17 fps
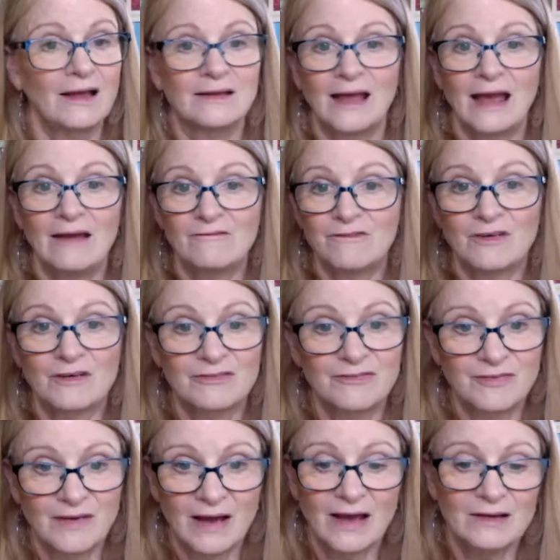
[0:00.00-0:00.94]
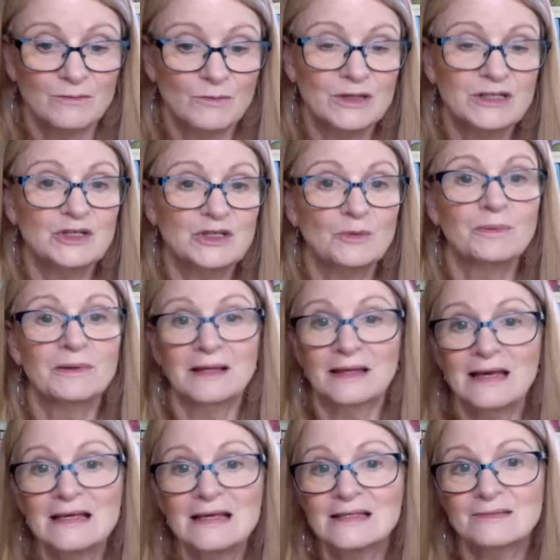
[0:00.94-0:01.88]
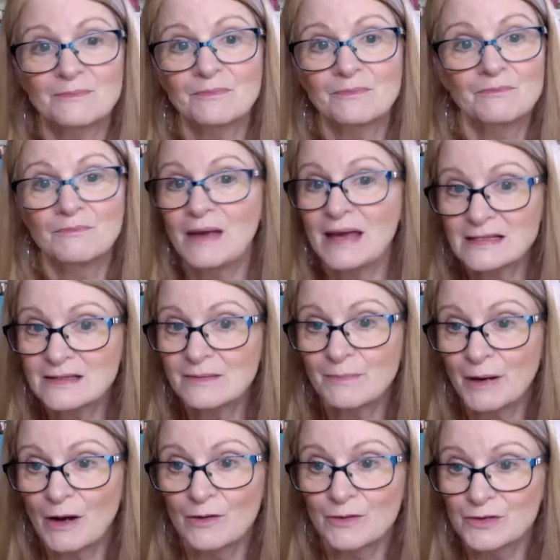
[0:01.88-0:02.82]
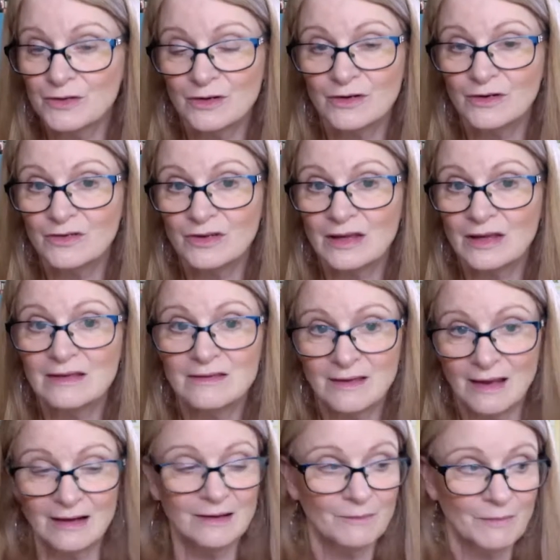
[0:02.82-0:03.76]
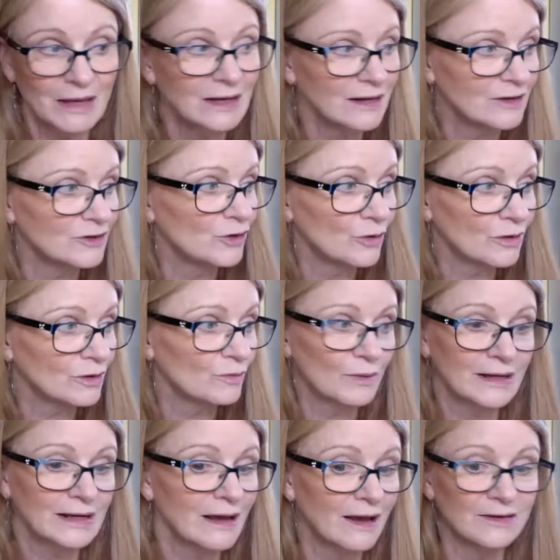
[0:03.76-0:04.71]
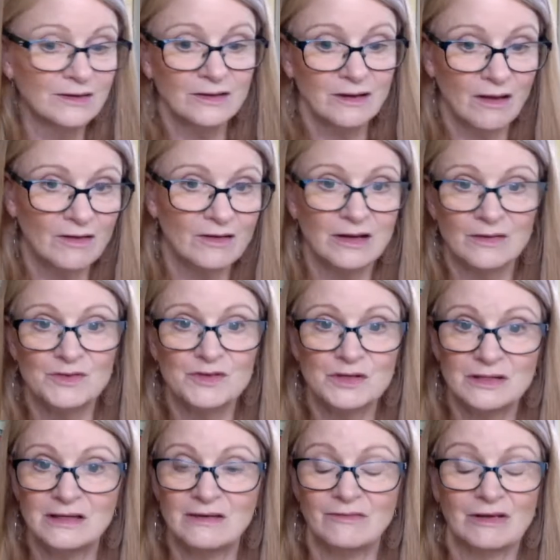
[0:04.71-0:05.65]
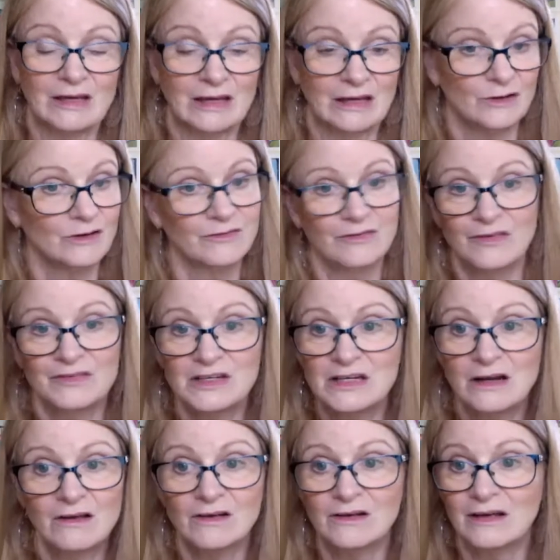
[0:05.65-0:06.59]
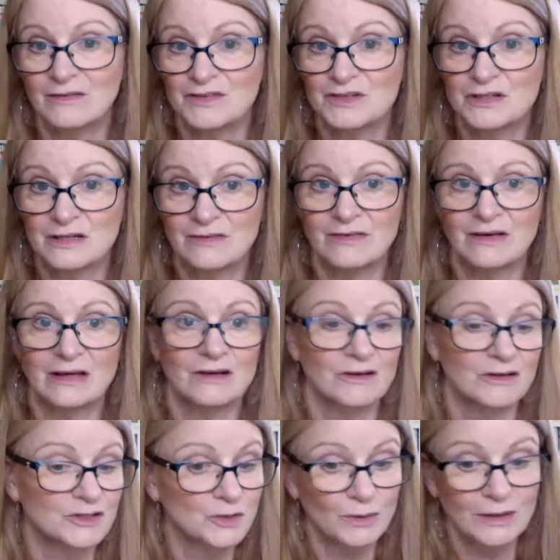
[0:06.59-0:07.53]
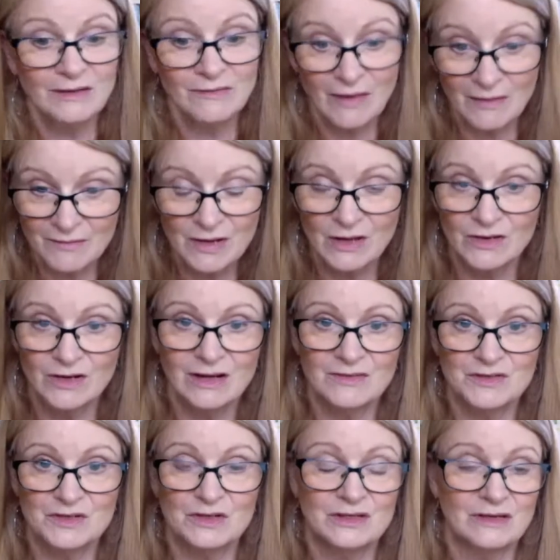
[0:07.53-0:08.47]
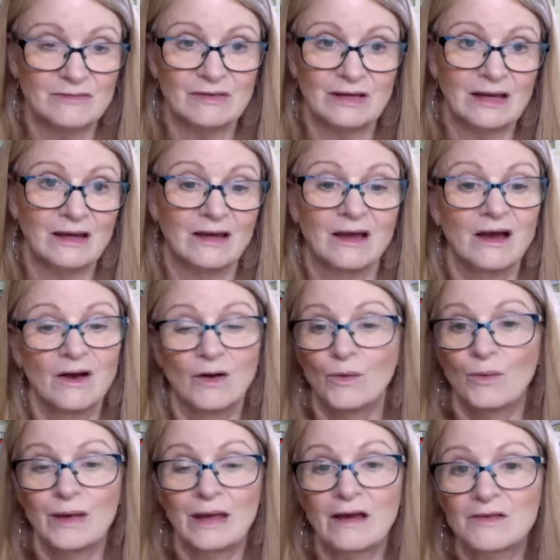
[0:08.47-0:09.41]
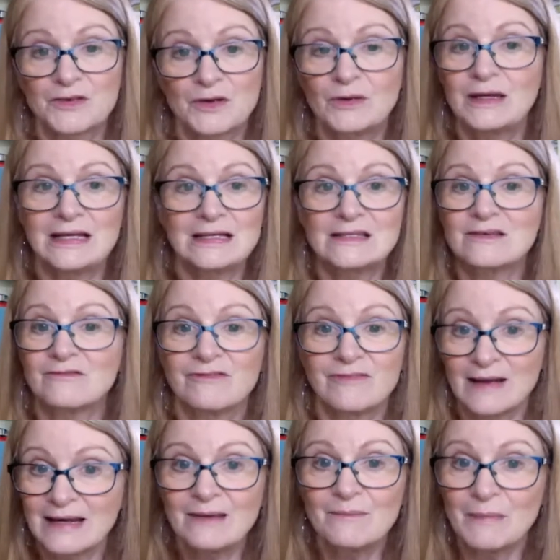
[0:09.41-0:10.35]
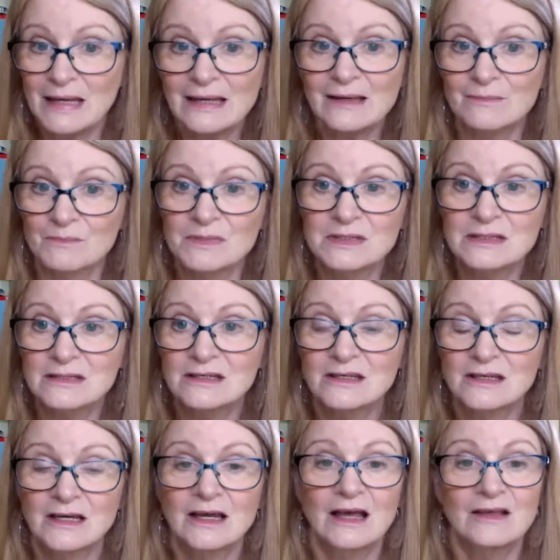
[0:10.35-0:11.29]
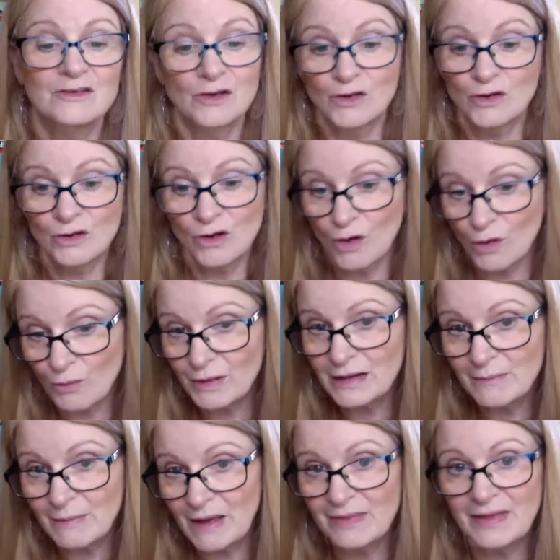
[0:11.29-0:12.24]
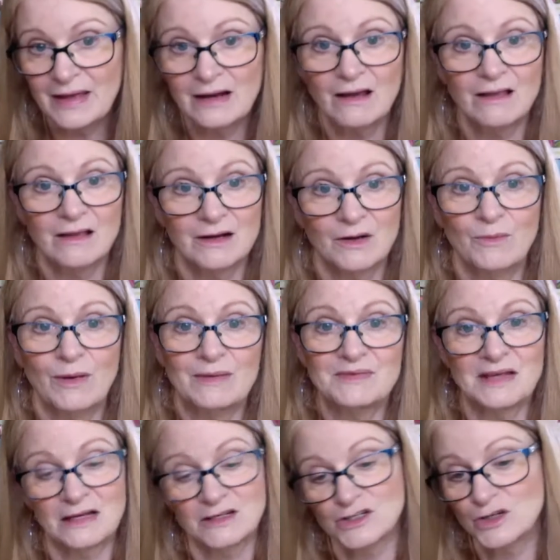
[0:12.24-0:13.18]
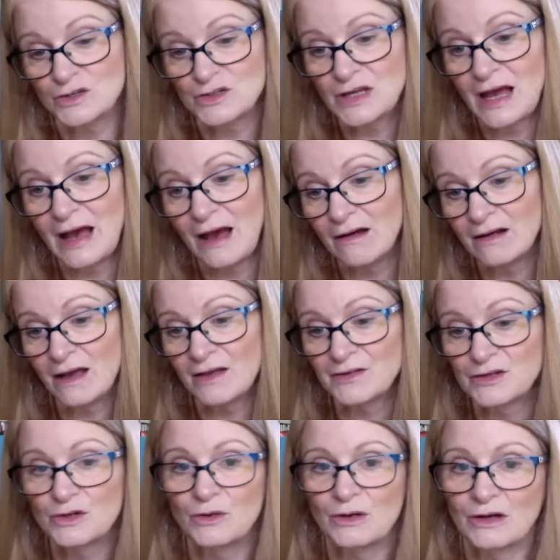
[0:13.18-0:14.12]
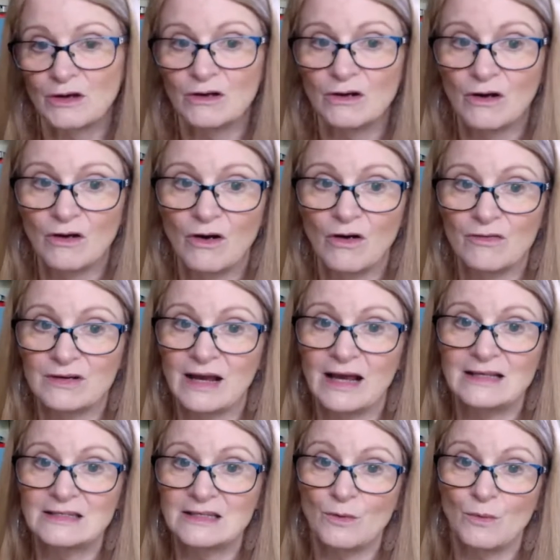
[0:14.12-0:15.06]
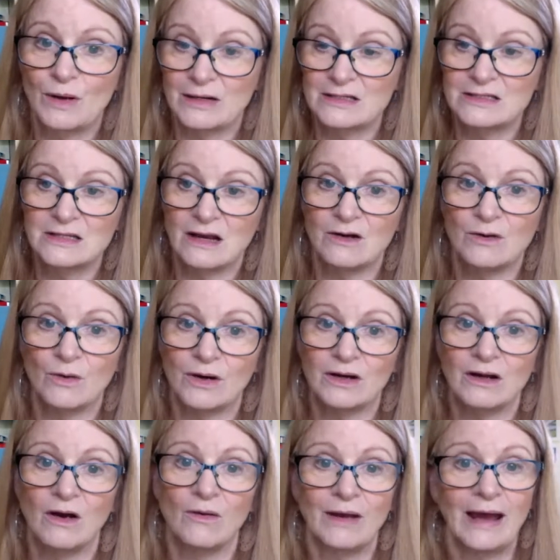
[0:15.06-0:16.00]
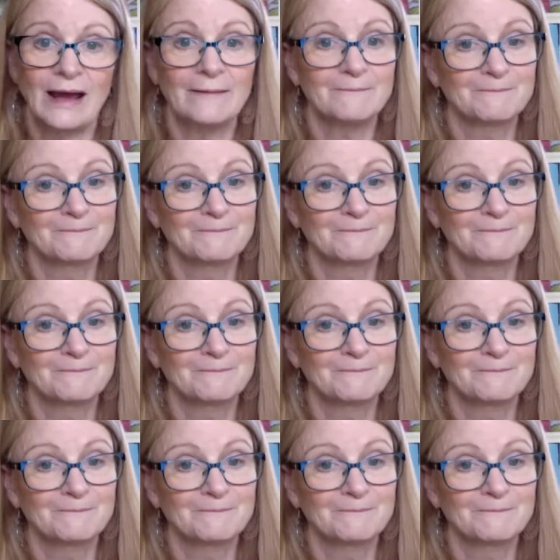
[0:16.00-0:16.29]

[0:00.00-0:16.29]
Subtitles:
And for fun, would you please make some posters and send them in, and you could win a $100 gift certificate, or a $50 gift certificate, or a $25 gift certificate. We also need some funny memes. So you can go read about that all on our website. It shows you how to do it. Go over to icawareness.org. Okay.